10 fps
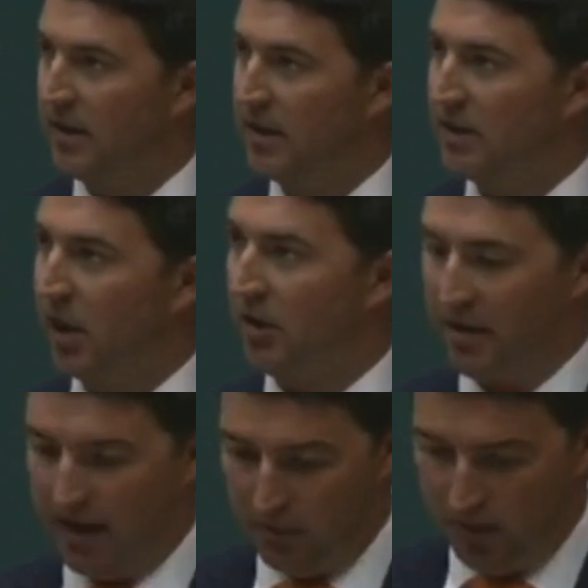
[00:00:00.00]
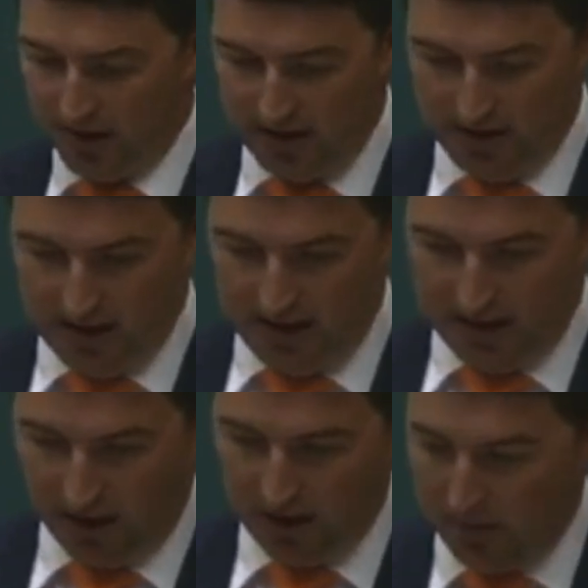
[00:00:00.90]
so
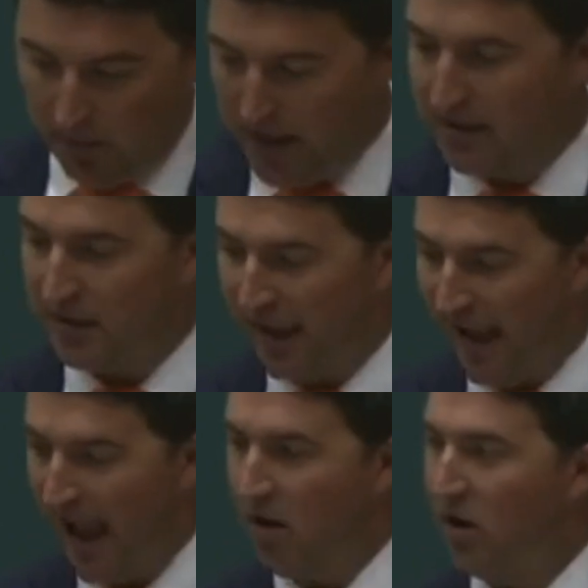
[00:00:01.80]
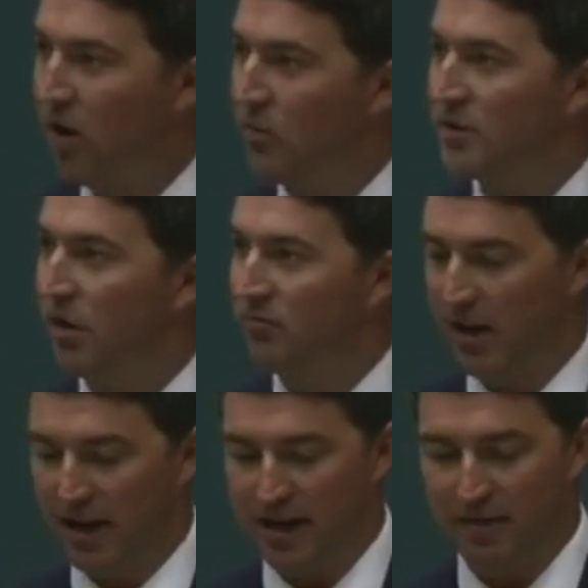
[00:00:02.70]
that alcohol was not
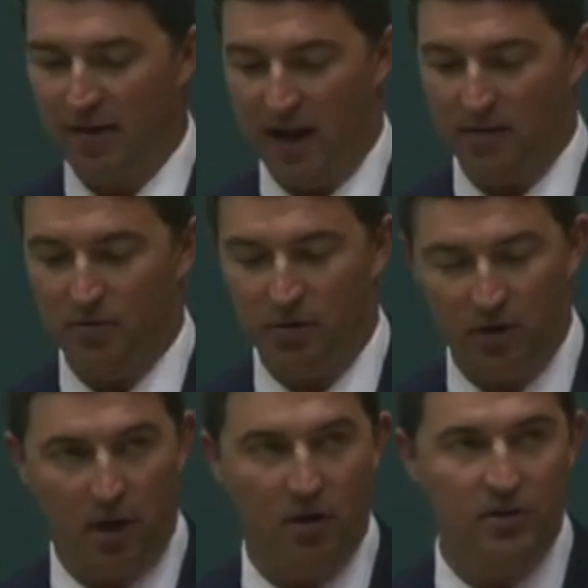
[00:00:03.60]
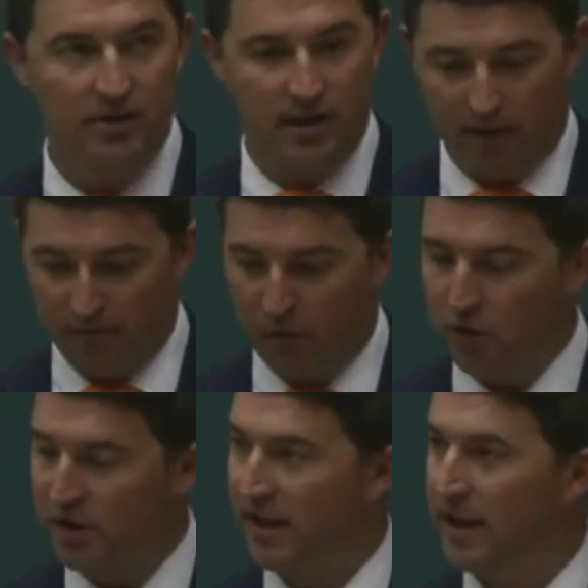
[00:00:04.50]
readily available to those that
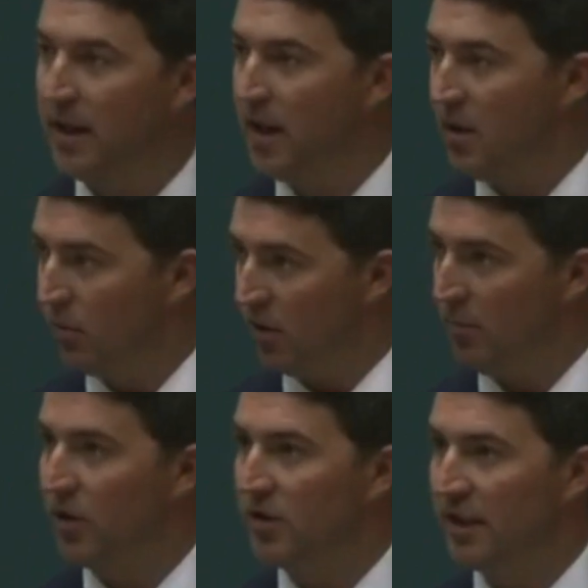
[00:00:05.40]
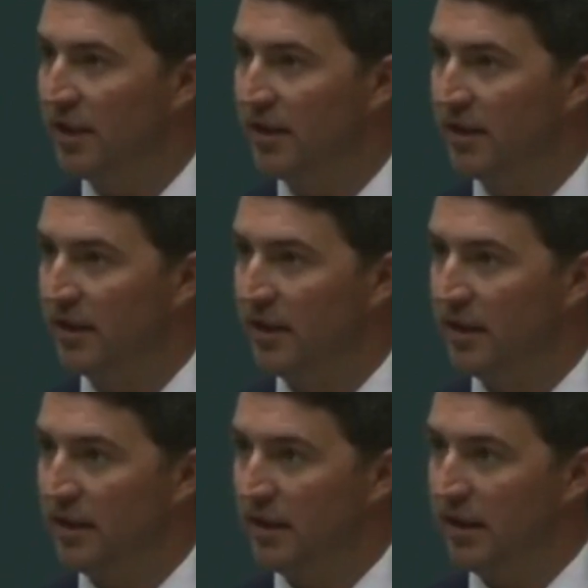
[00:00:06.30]
unfortunately were abusing it
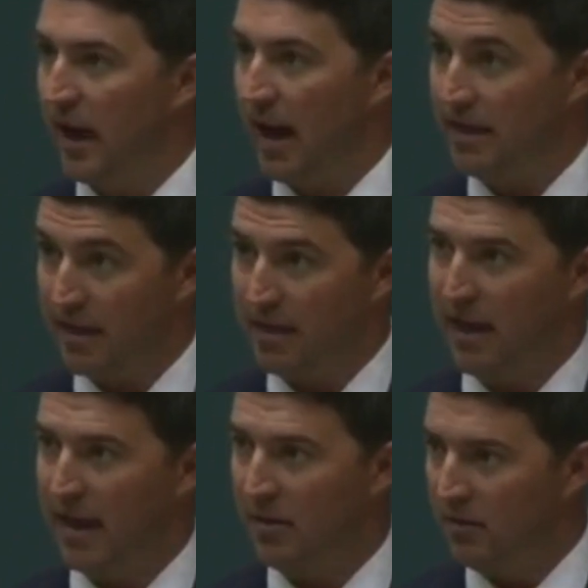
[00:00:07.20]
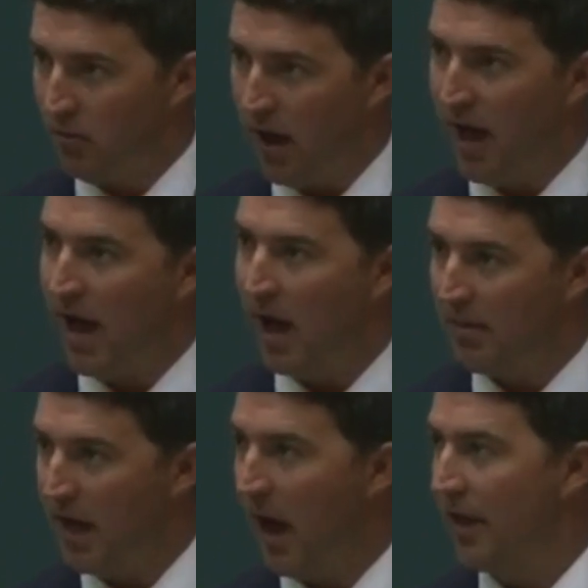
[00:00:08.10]
and that then were
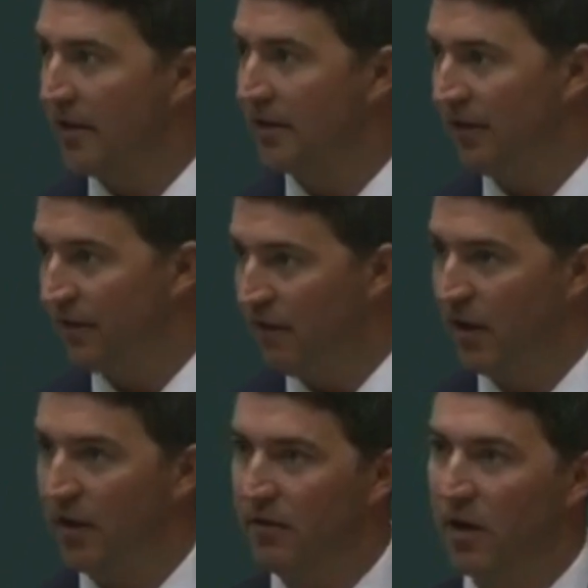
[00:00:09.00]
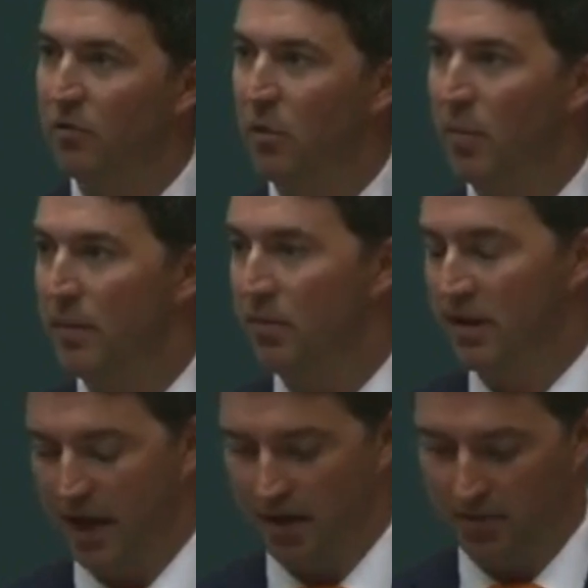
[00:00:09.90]
harming others, very vulnerable people in
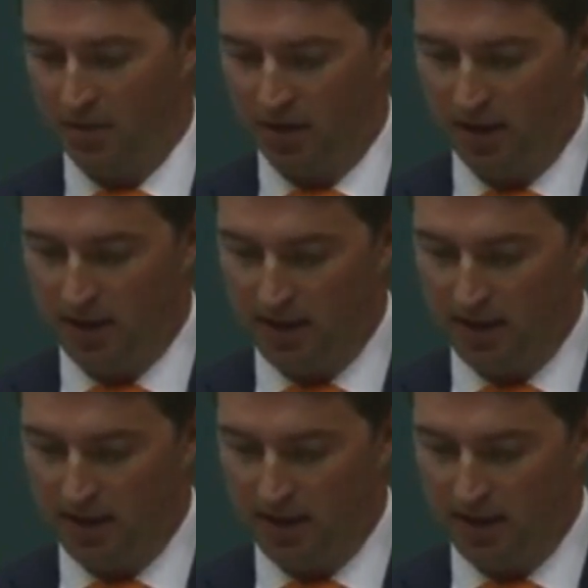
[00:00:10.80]
our community.